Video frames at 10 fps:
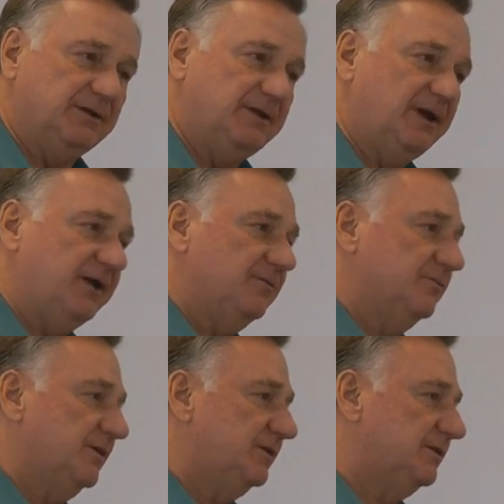that
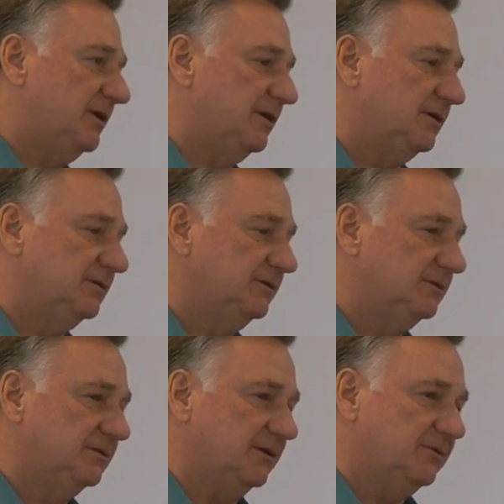
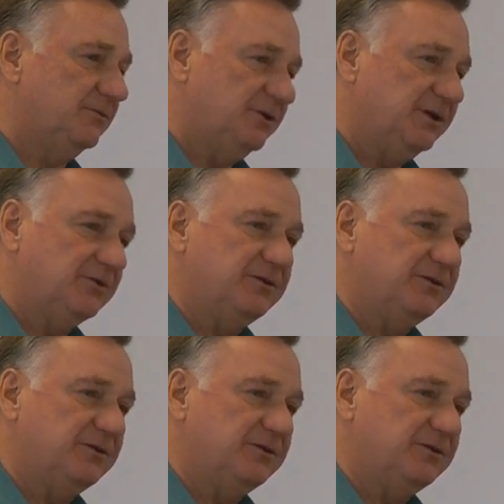will really